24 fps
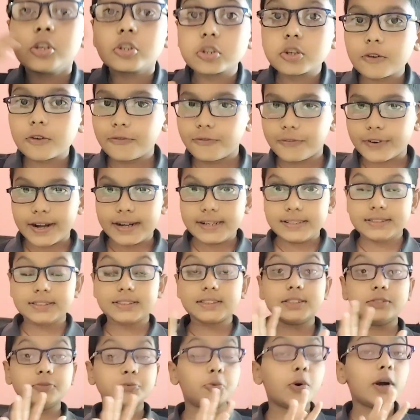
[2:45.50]
So friends,
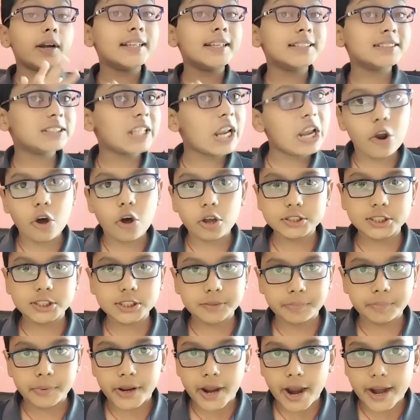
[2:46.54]
what is the
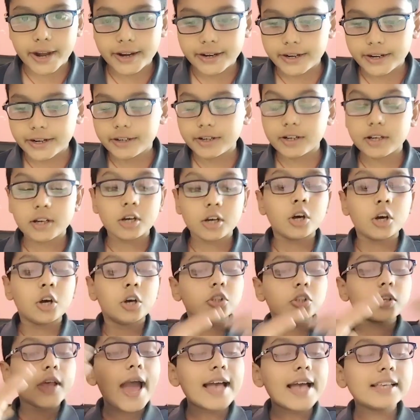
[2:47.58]
logic behind it?
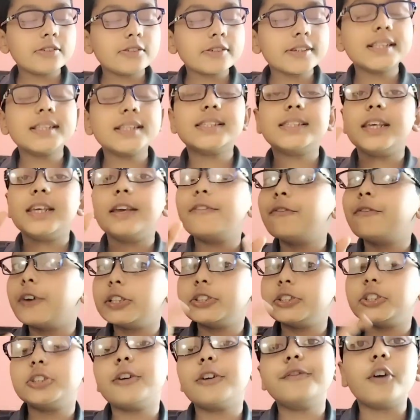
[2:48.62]
So as you can see,
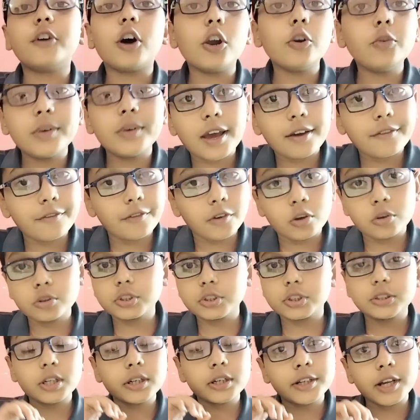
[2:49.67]
first of all, we have
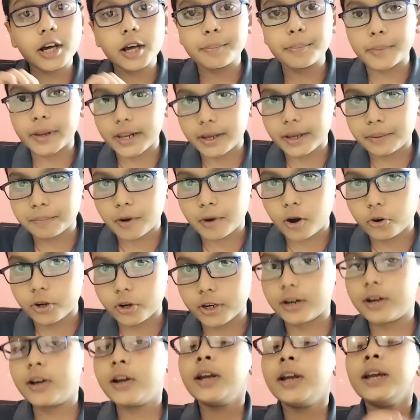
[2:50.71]
used the turmeric
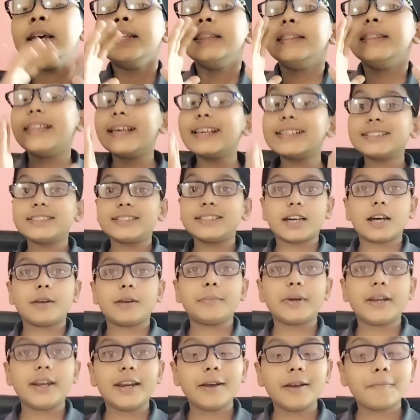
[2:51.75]
powder. This
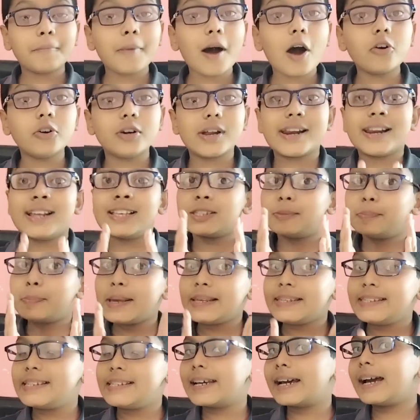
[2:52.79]
turmeric powder is
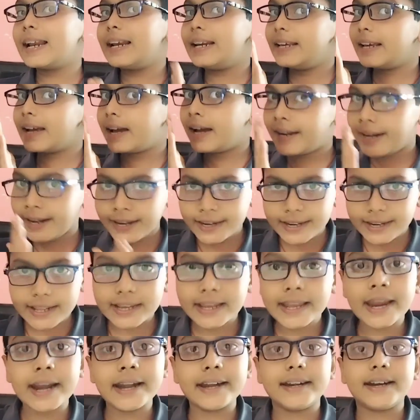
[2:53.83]
basically an
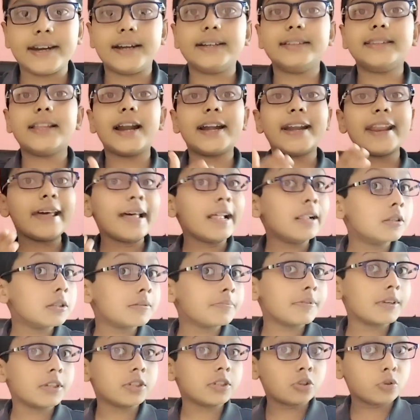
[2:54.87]
indicator that
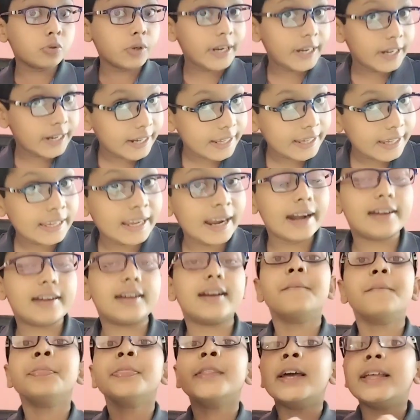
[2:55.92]
helps us to
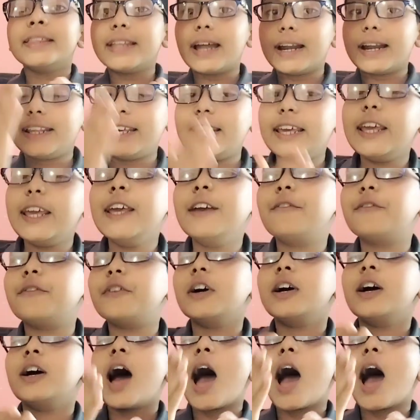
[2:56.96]
indicate that if